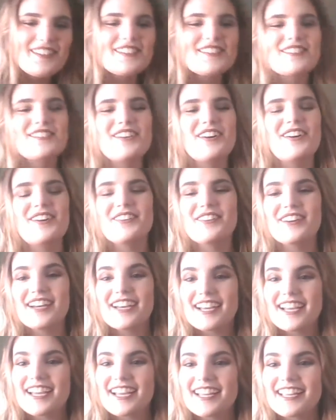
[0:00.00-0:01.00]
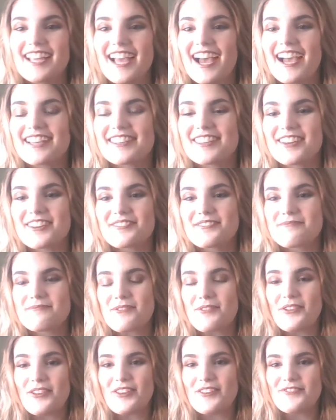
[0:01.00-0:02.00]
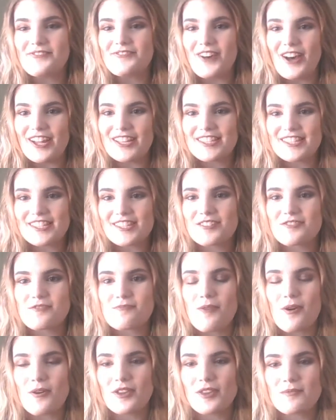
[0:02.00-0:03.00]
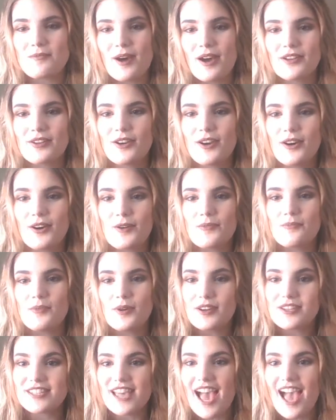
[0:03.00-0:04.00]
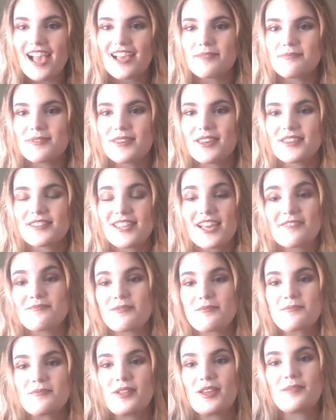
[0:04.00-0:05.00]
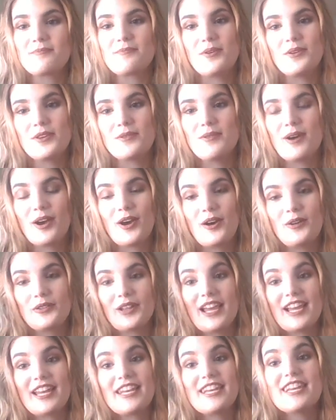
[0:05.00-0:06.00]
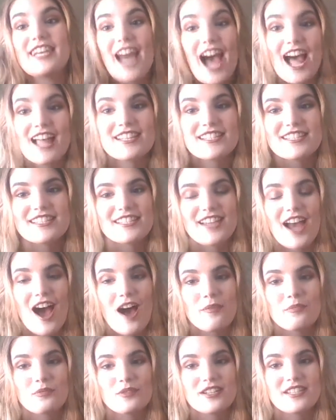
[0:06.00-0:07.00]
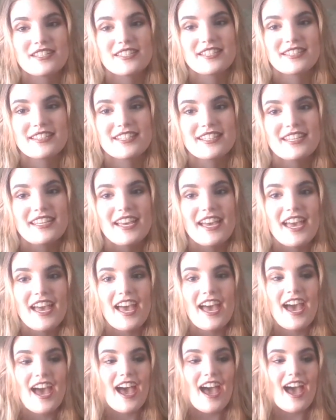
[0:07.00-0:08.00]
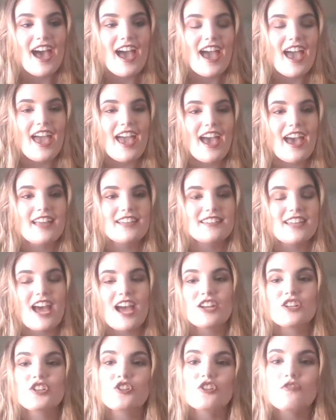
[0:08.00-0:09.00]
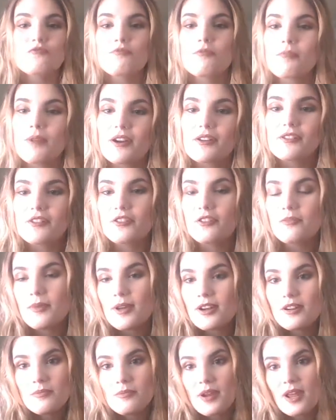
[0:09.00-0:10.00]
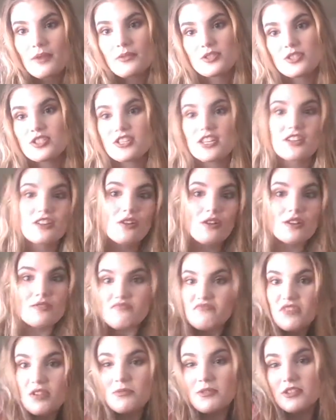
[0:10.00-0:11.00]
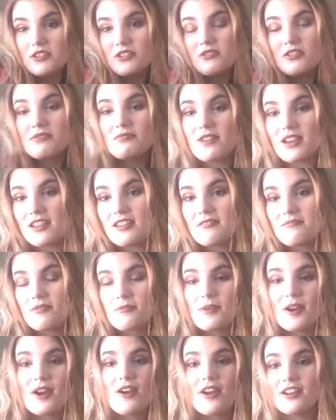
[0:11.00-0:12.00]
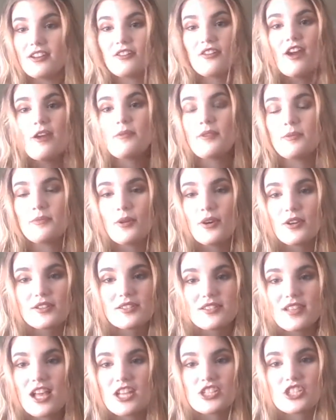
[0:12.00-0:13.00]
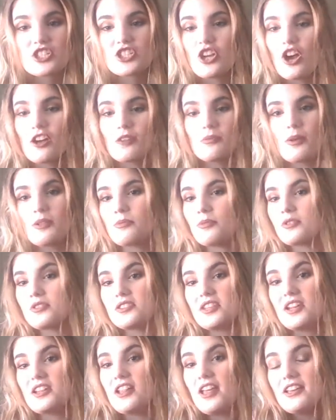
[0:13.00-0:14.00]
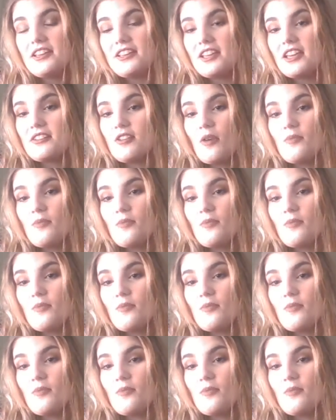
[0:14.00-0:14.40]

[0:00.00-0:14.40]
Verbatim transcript: So, yeah, I thought it would be really fun to do the Pokemon Go book tag because I've been playing Pokemon Go, like, nonstop recently. And I should have prepared a little better, but I was just like, you know what? I'm going to do it. I didn't prepare. I didn't grab any books. I'll just talk about the books that I like, and